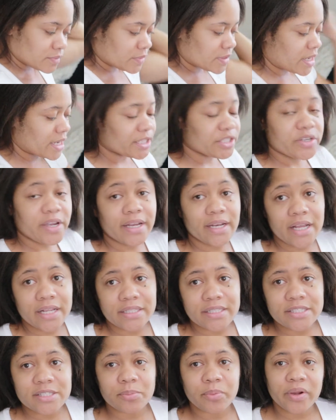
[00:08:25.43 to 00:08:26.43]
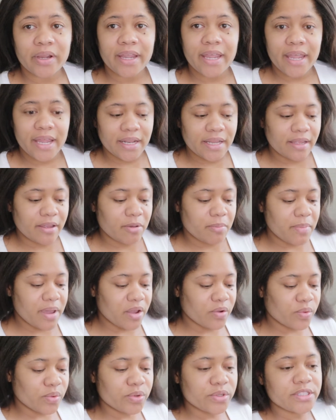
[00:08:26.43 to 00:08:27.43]
I try not to spray any of my
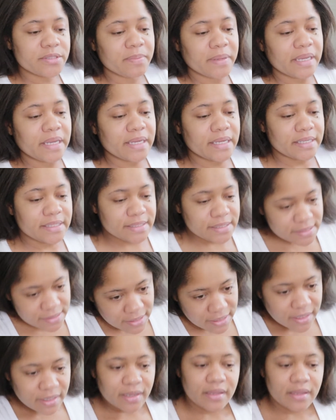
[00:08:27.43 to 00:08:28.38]
roots because